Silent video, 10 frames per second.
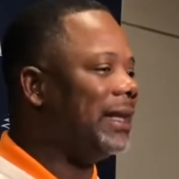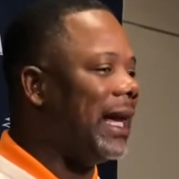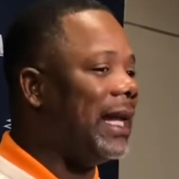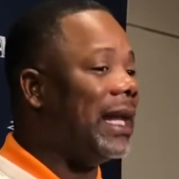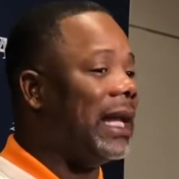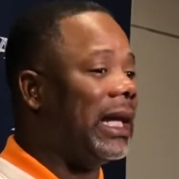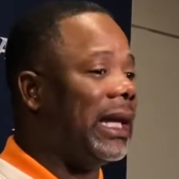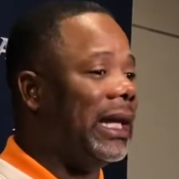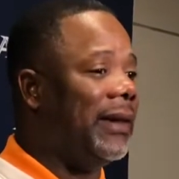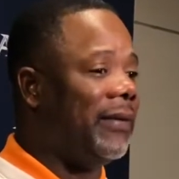they didn't
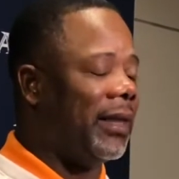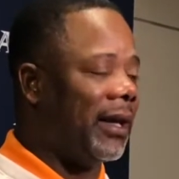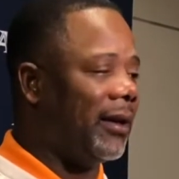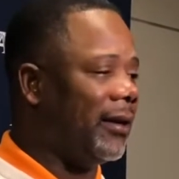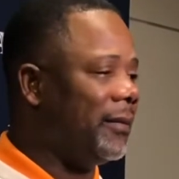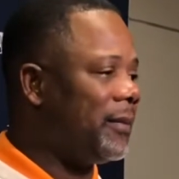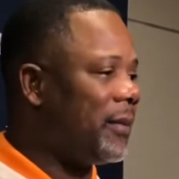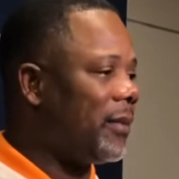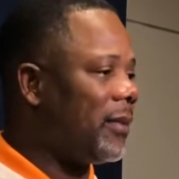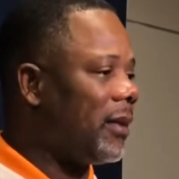leave there
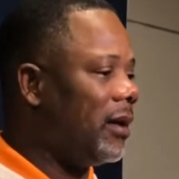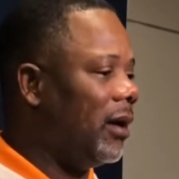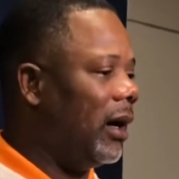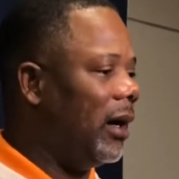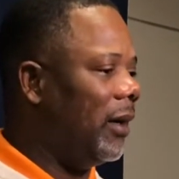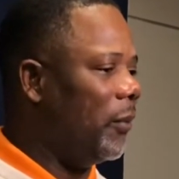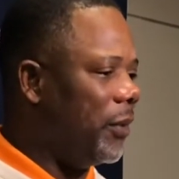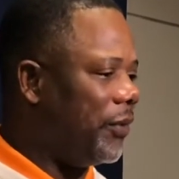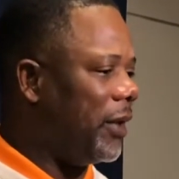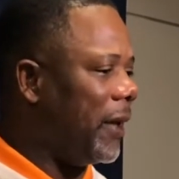
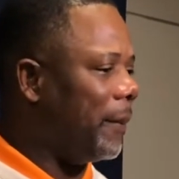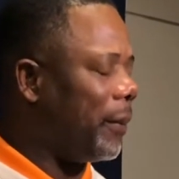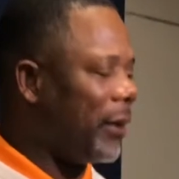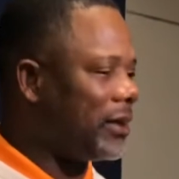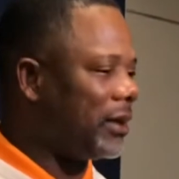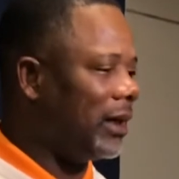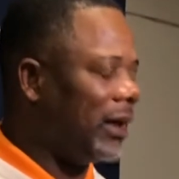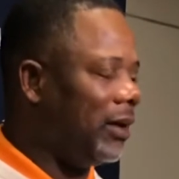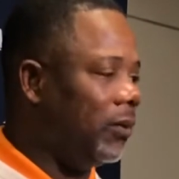with the impression like,